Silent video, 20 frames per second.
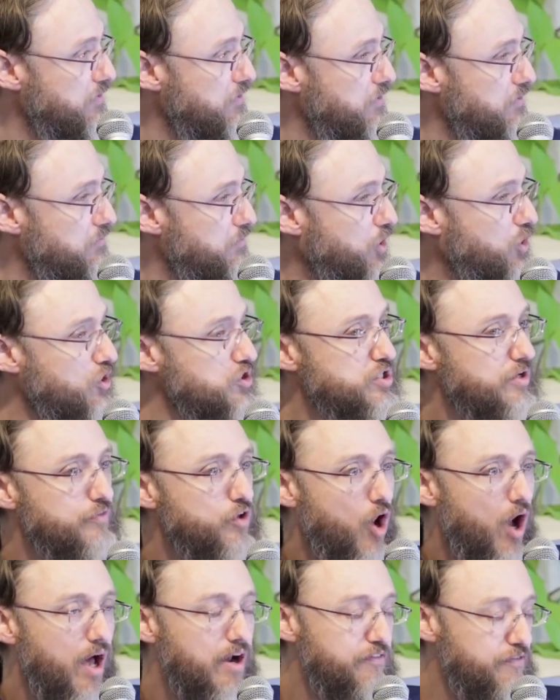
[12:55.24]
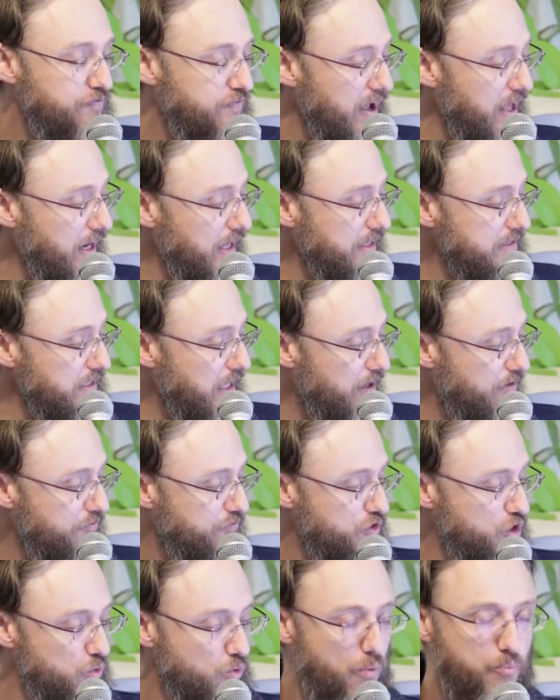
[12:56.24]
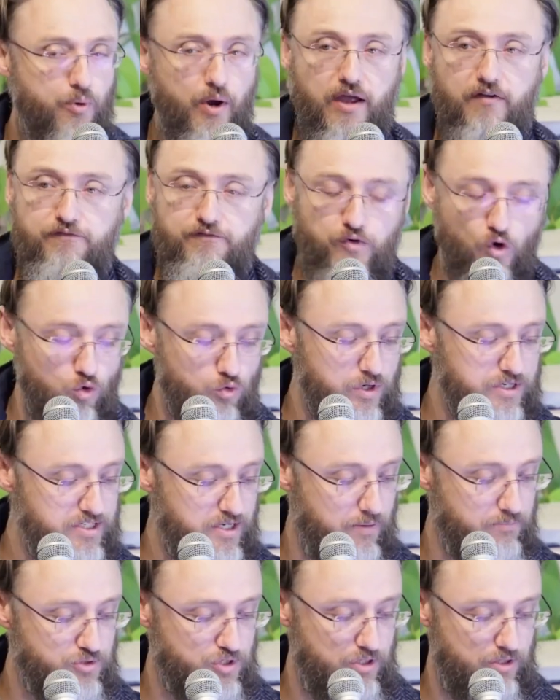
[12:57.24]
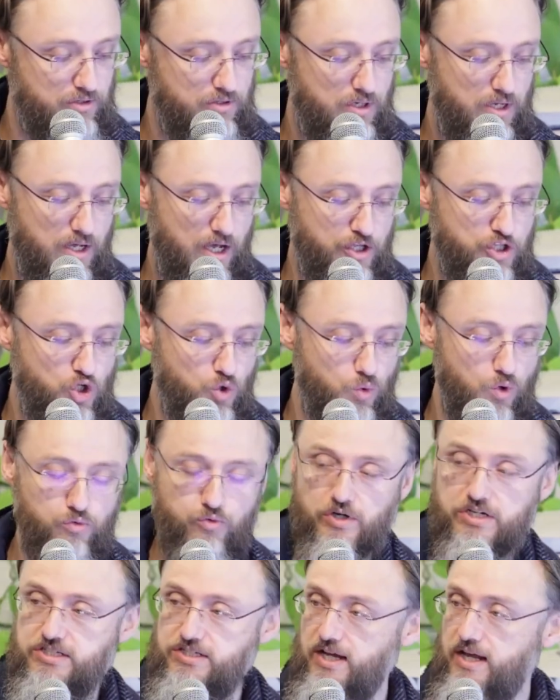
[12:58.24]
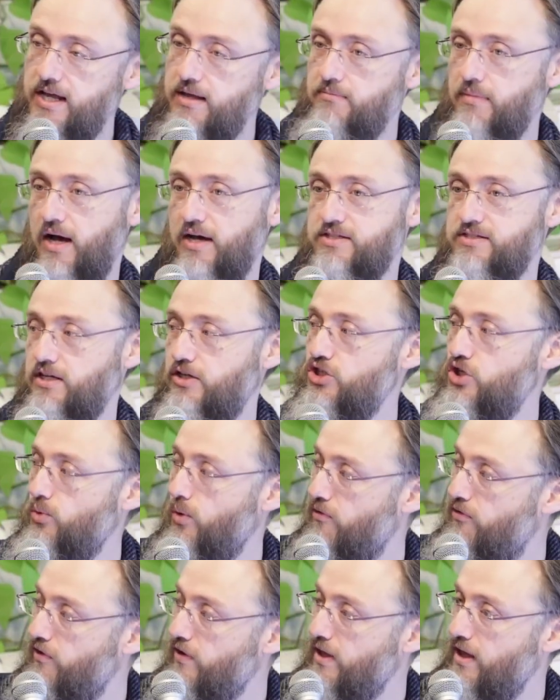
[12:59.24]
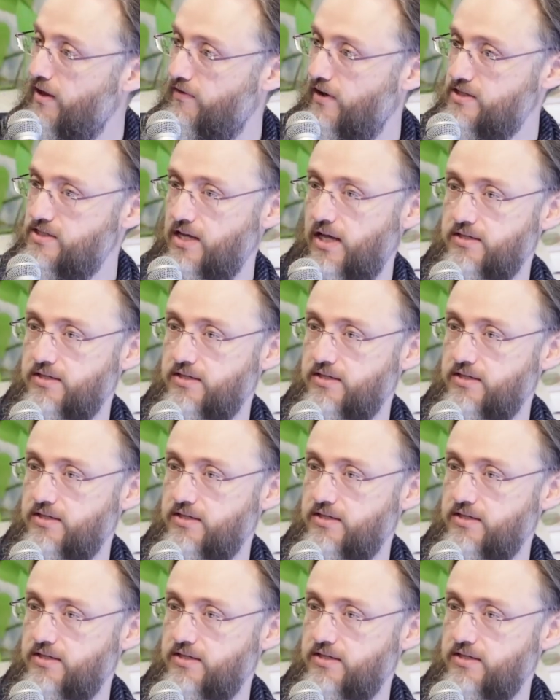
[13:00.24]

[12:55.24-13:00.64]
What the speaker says: because of your unfailing love, you will bring full redemption and you will redeem us and you will forgive us our